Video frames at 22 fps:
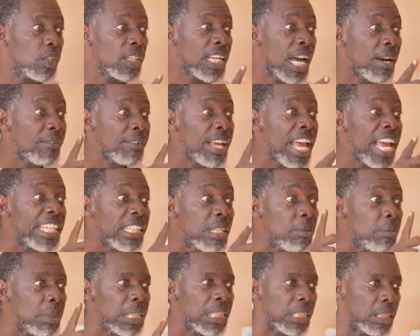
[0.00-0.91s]
I don't
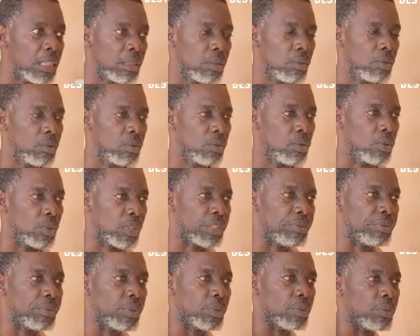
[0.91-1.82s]
have any money
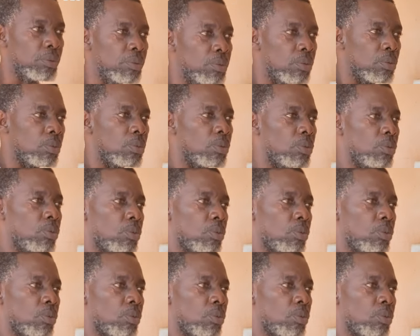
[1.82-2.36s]
to give to you.